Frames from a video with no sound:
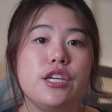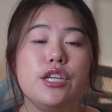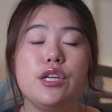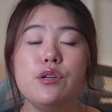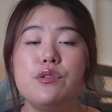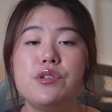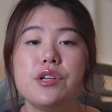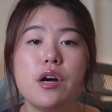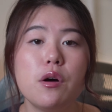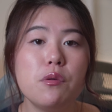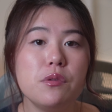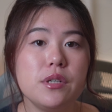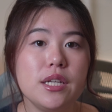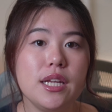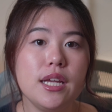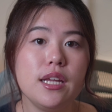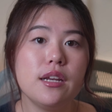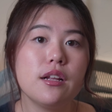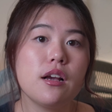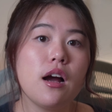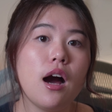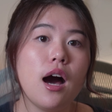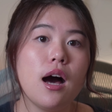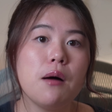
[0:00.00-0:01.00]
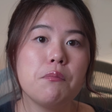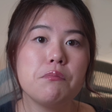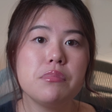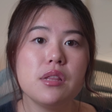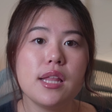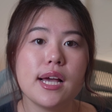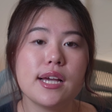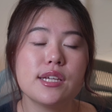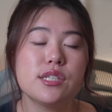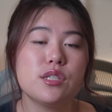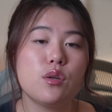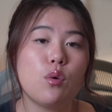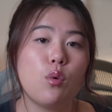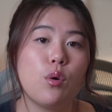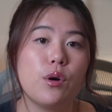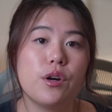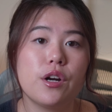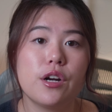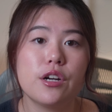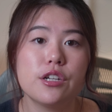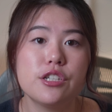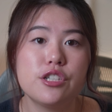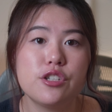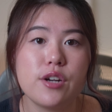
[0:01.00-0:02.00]
you don't need complex
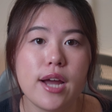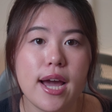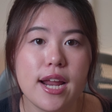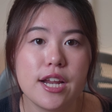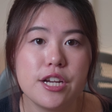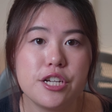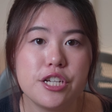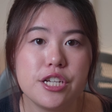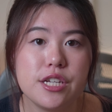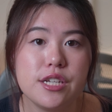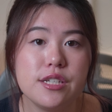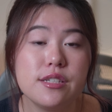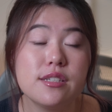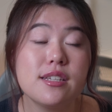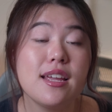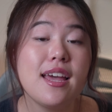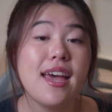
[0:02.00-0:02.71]
order strategies,